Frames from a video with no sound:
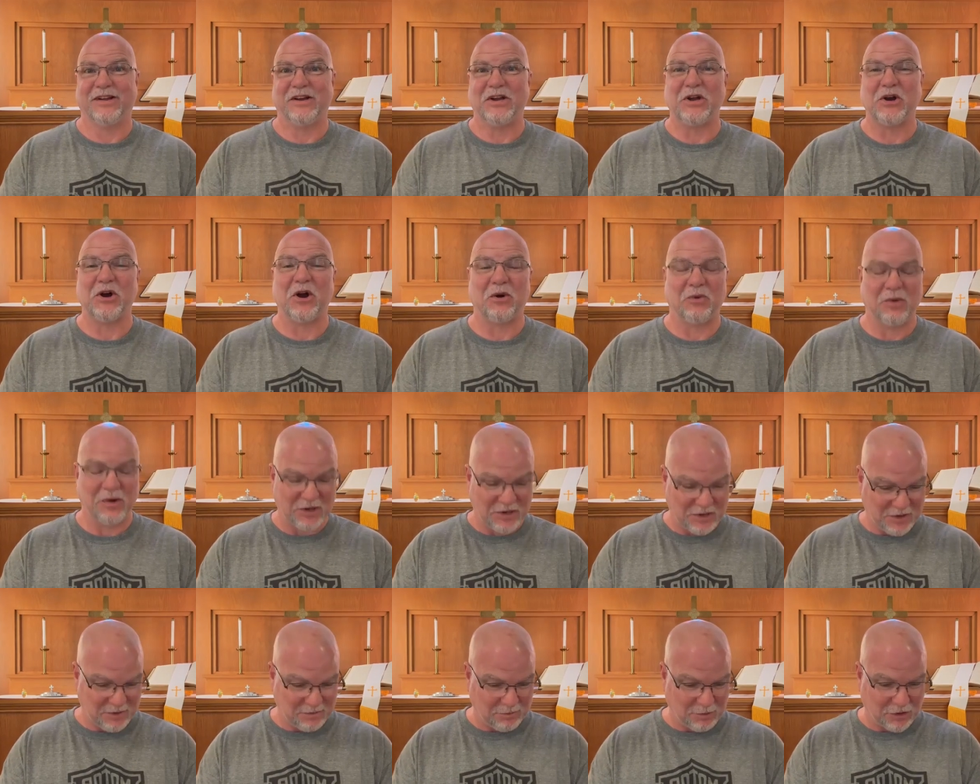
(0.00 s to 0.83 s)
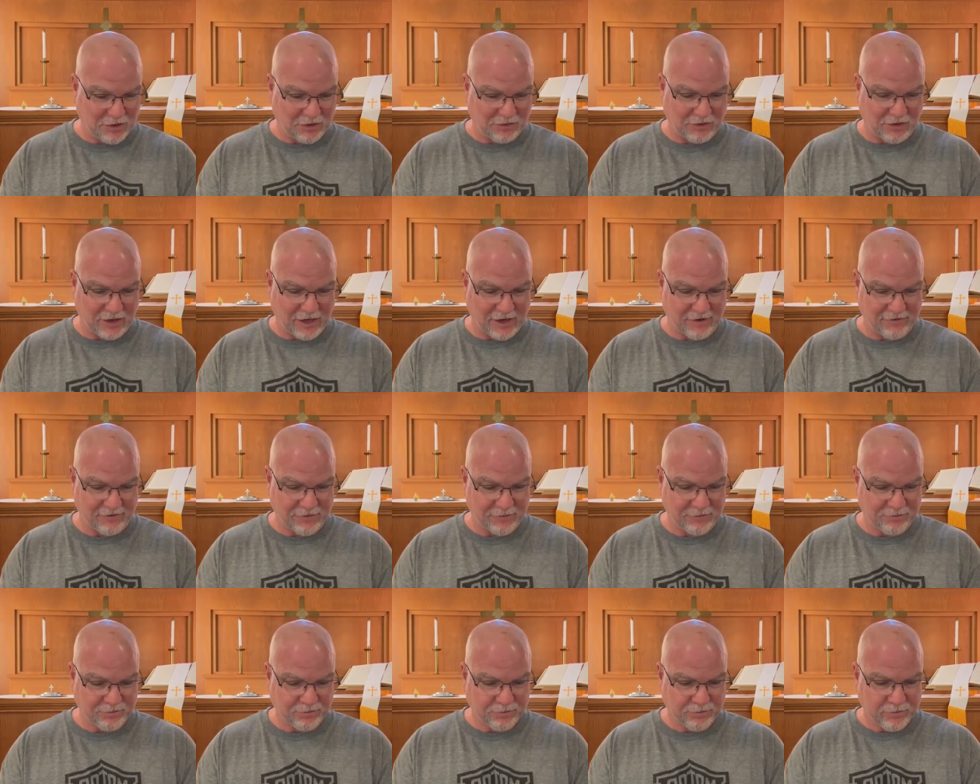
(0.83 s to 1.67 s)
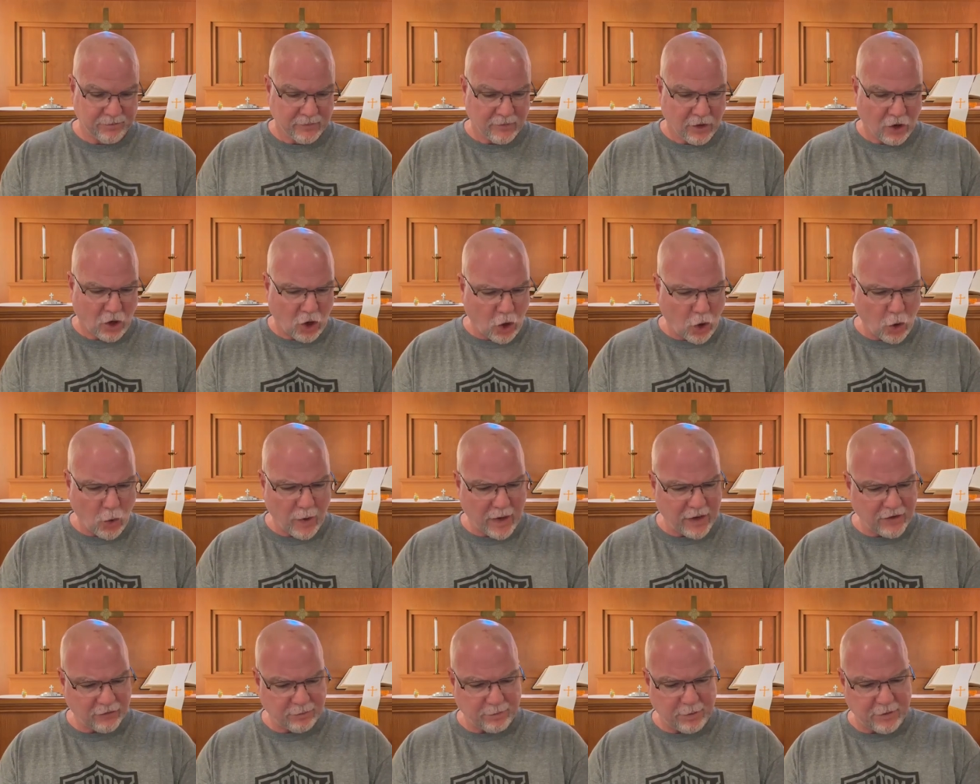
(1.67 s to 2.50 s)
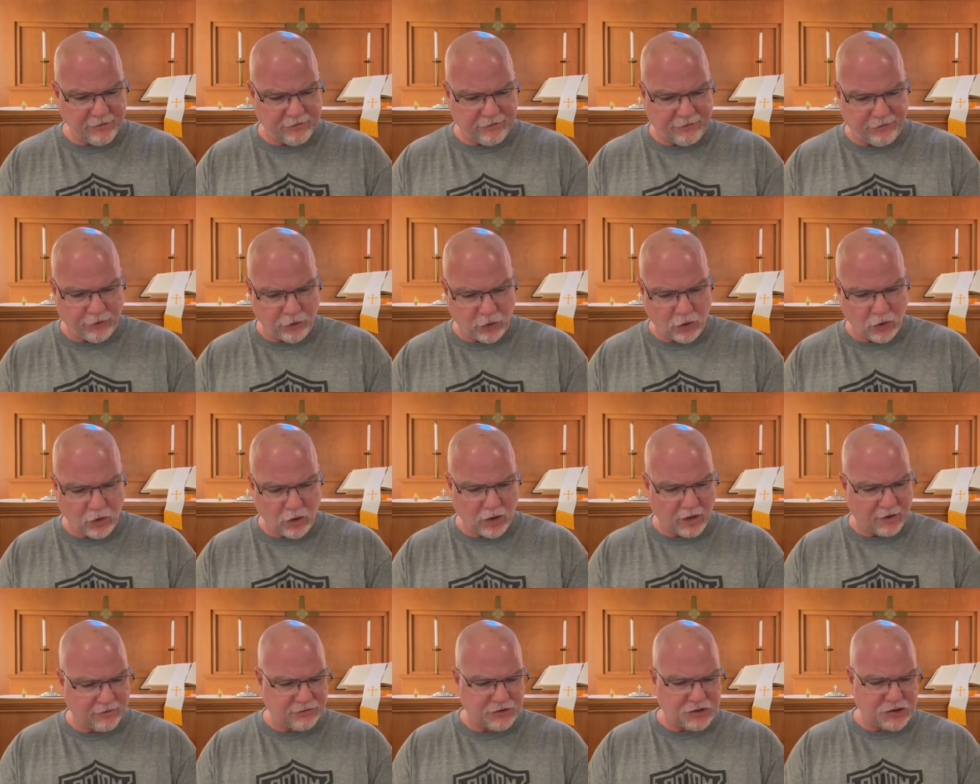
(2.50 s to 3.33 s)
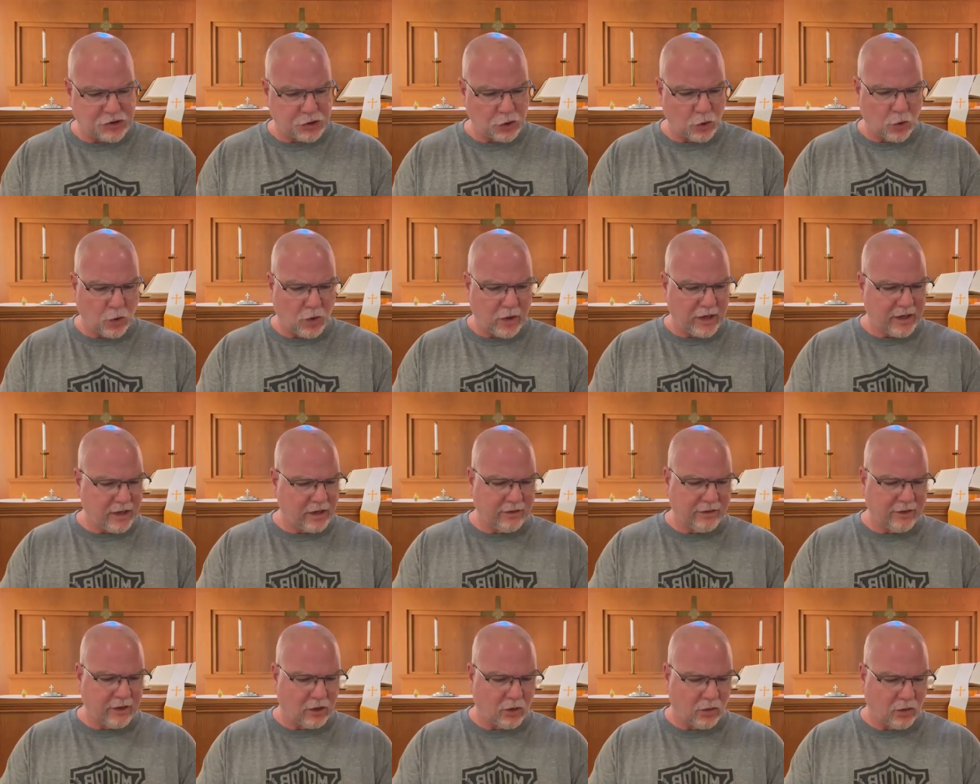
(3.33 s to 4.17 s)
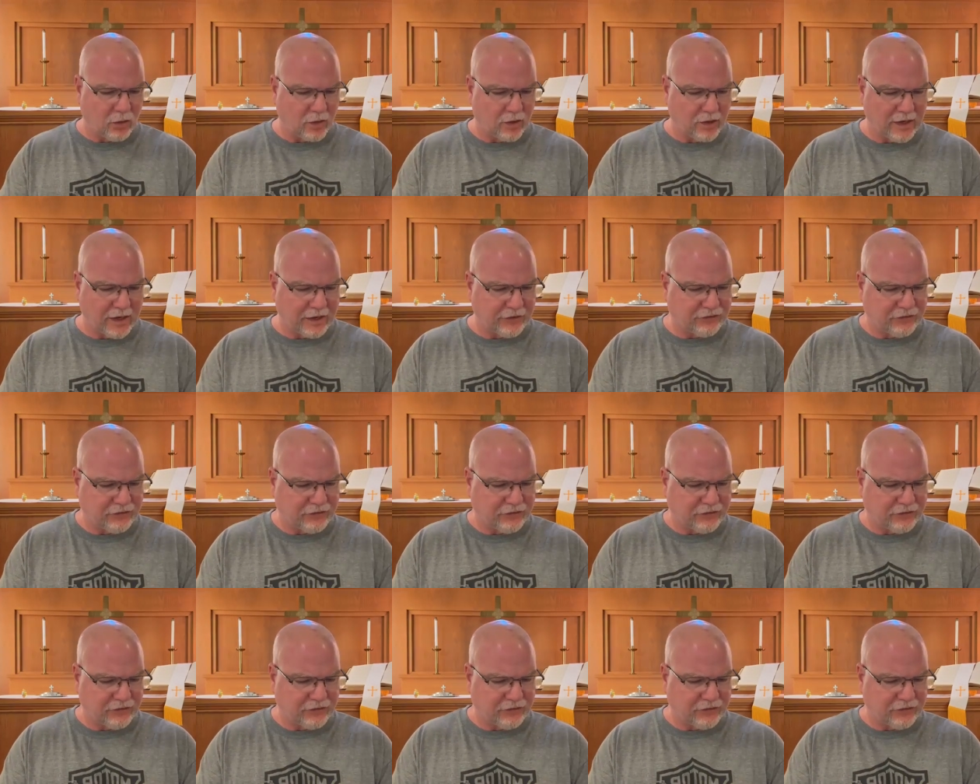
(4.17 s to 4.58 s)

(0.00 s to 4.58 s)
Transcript: There you are, written in the book of life. Always be full of joy in the Lord.